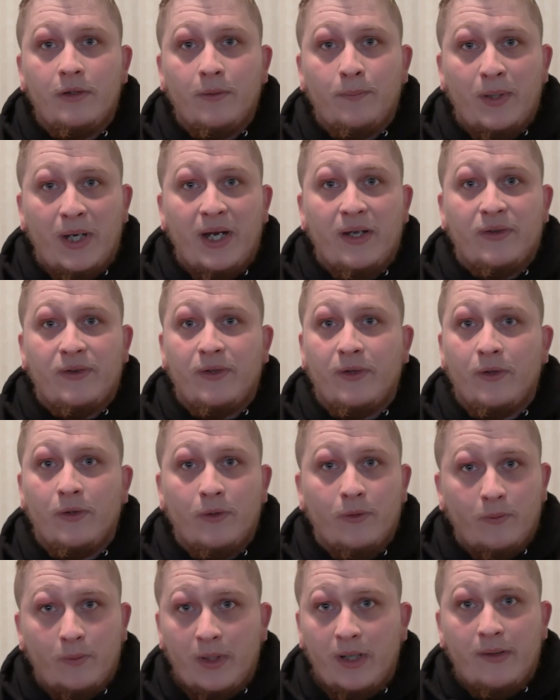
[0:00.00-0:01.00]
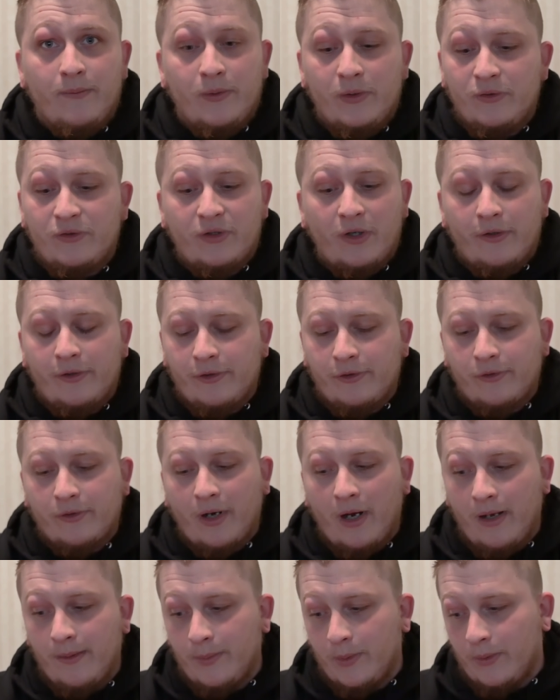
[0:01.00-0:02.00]
Panther or wherever you started your
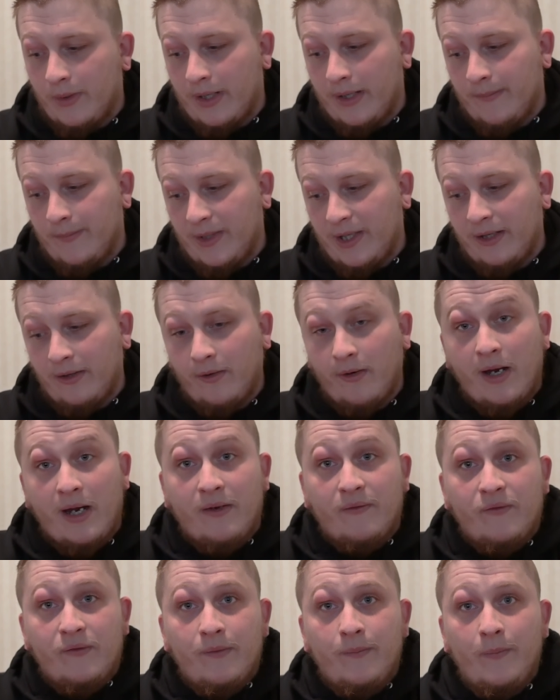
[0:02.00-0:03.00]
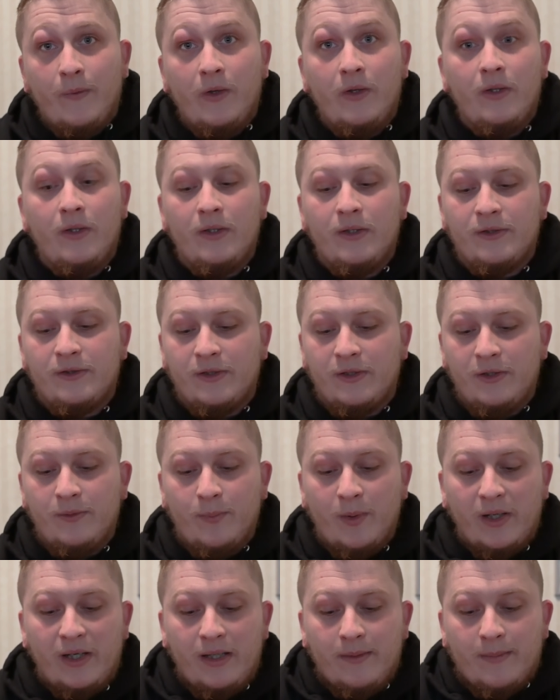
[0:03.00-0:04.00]
combo at in Grave. So then you
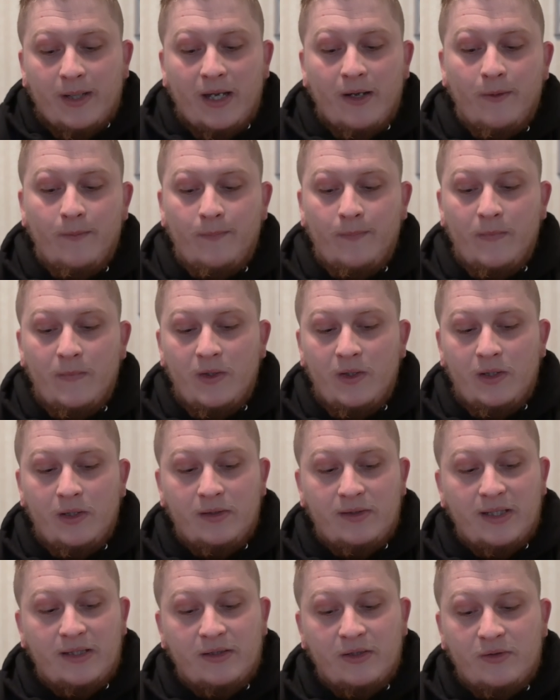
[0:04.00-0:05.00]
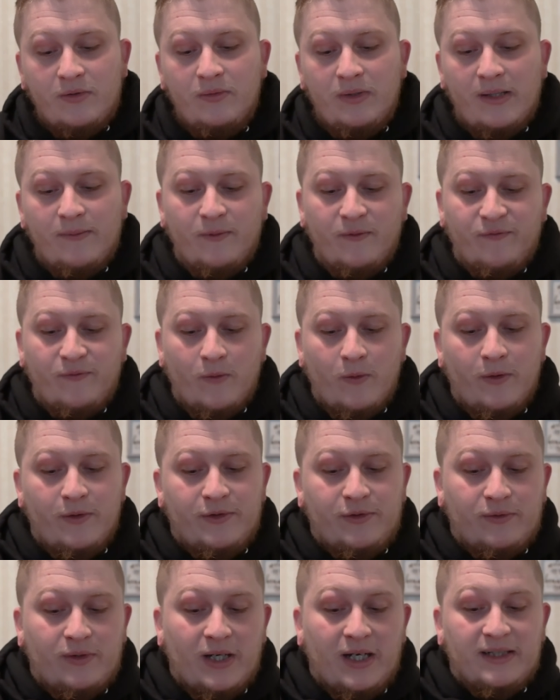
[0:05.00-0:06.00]
bring him out, you take the 2 level
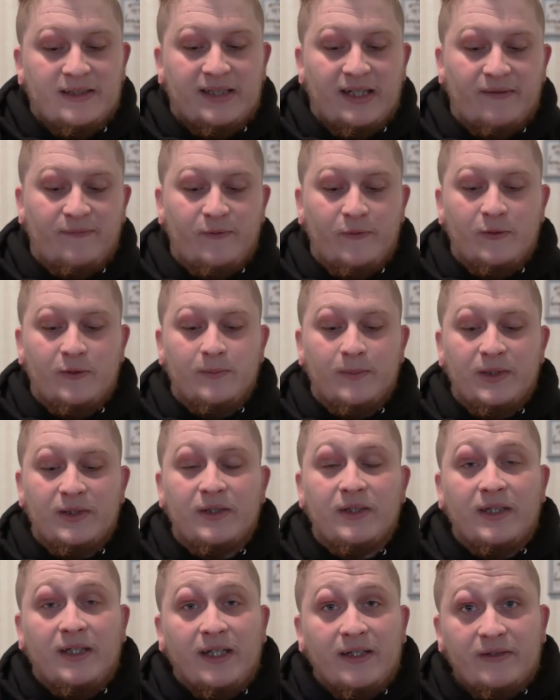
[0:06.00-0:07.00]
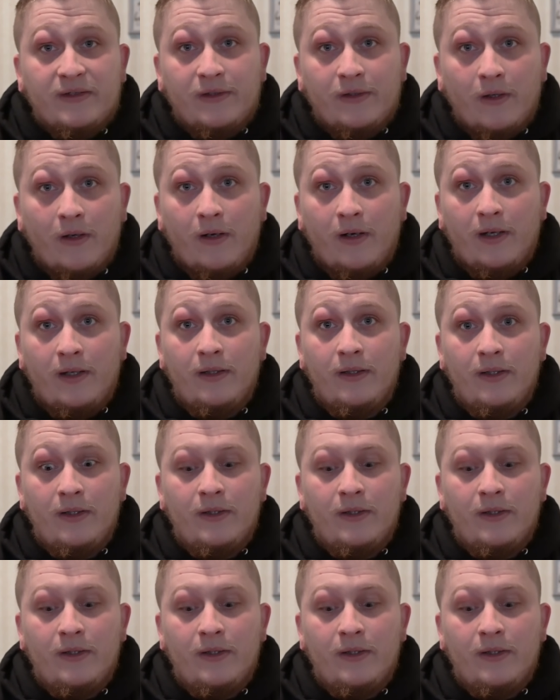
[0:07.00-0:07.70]
4s, you contact fuse them into the Esadari.